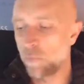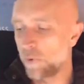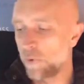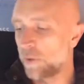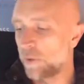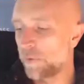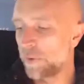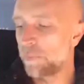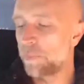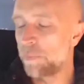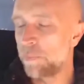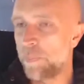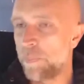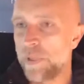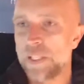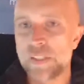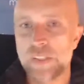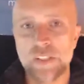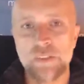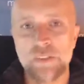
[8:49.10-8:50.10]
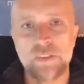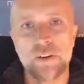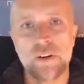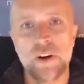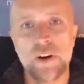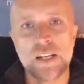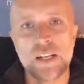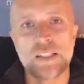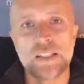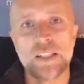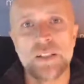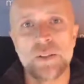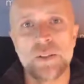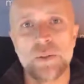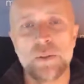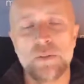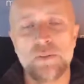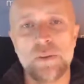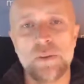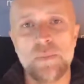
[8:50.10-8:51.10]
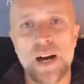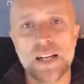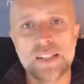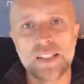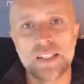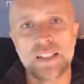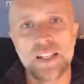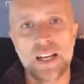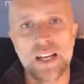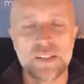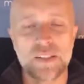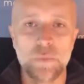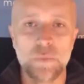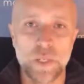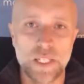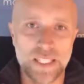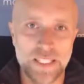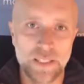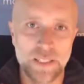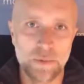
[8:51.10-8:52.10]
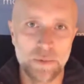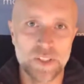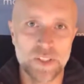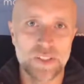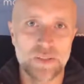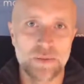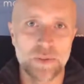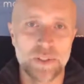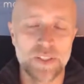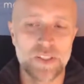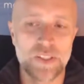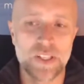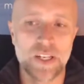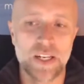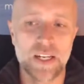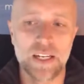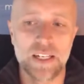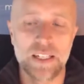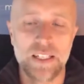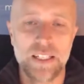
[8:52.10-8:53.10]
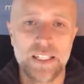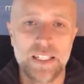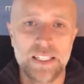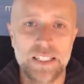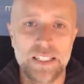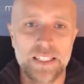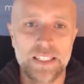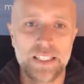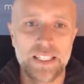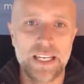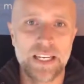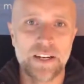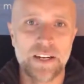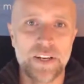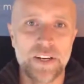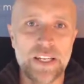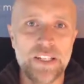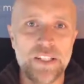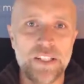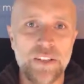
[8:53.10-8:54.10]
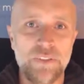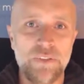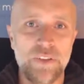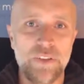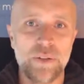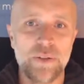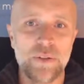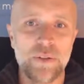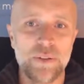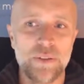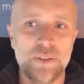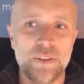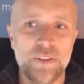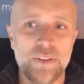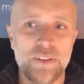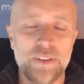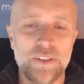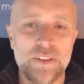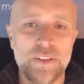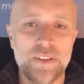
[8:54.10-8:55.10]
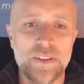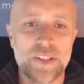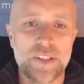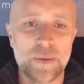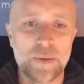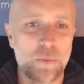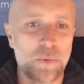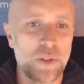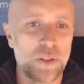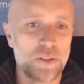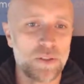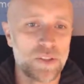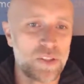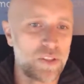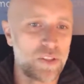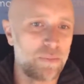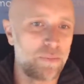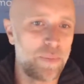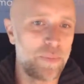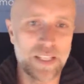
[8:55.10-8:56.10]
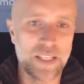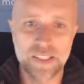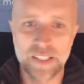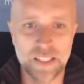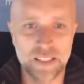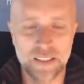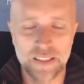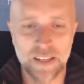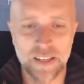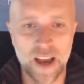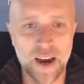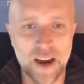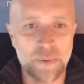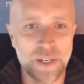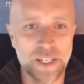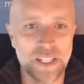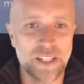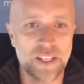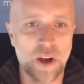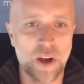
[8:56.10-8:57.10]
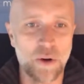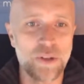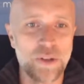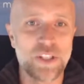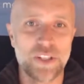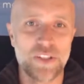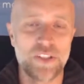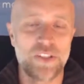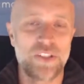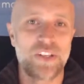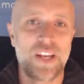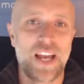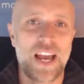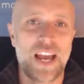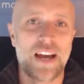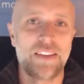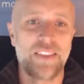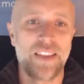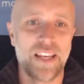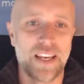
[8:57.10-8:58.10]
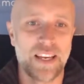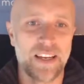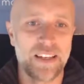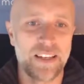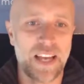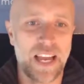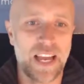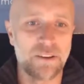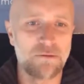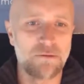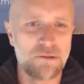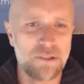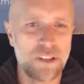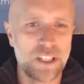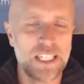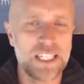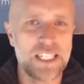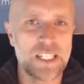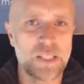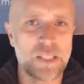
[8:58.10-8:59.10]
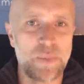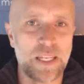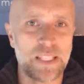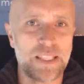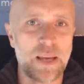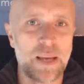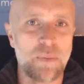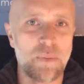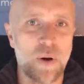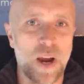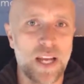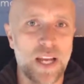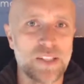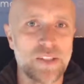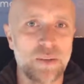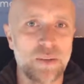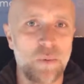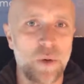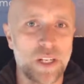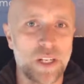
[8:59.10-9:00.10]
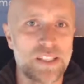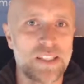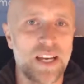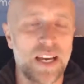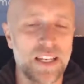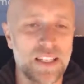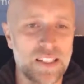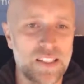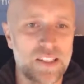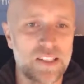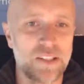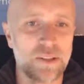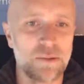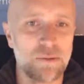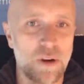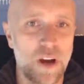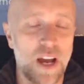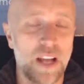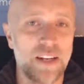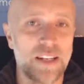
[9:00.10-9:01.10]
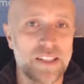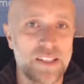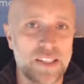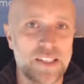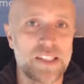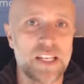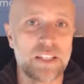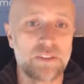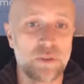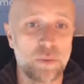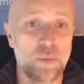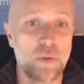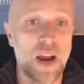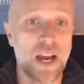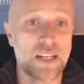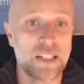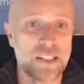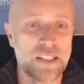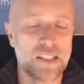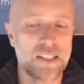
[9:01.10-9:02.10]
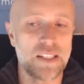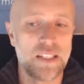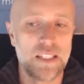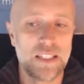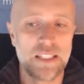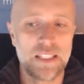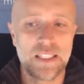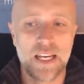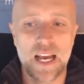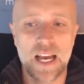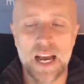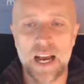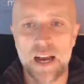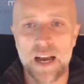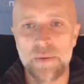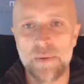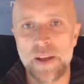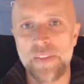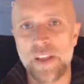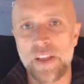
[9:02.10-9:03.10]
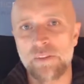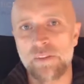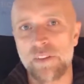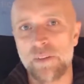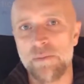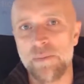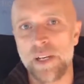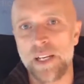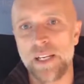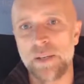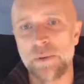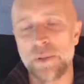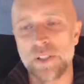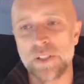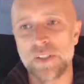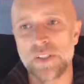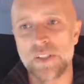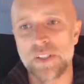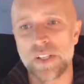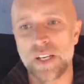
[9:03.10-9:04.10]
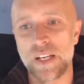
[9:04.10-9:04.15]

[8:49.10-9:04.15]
the biggest thing for us, or for Masterclass, that we did was you know, interview some of the world's best chiropractic coaches out there and really just pick their brains on what it takes to run a successful practice. And that for me was